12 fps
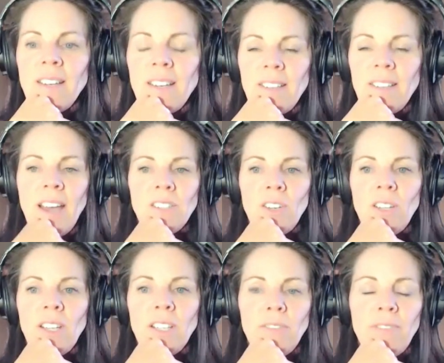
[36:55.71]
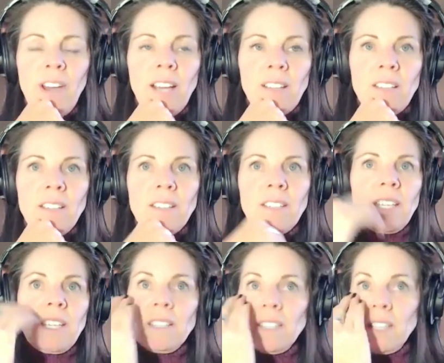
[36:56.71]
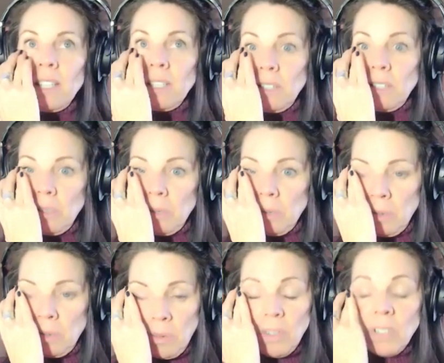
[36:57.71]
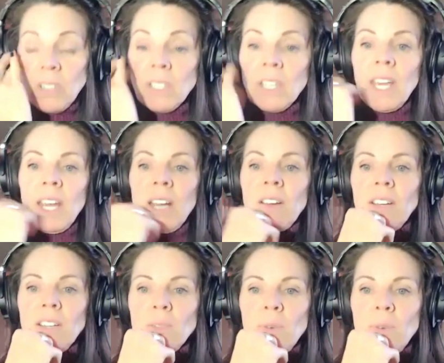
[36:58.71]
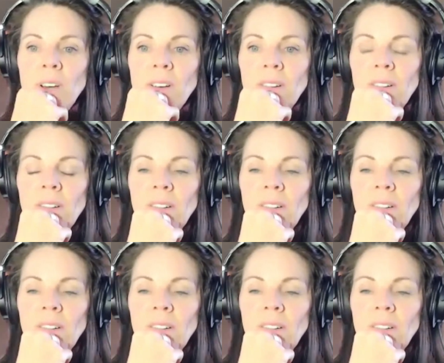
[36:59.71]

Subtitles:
Yeah, so I like the fact that it's easy to carry as well.